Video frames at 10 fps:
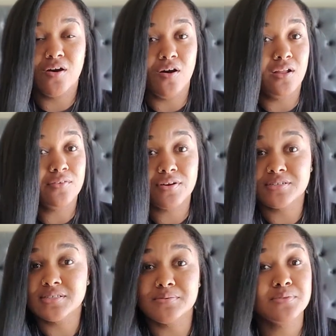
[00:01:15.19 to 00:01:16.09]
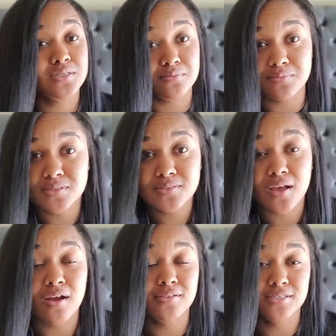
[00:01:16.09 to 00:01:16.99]
All of our symptoms
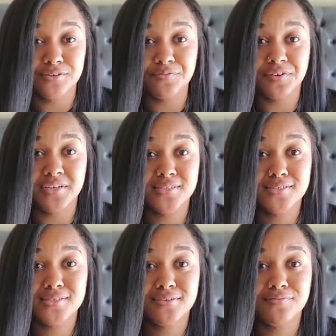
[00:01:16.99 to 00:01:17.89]
are different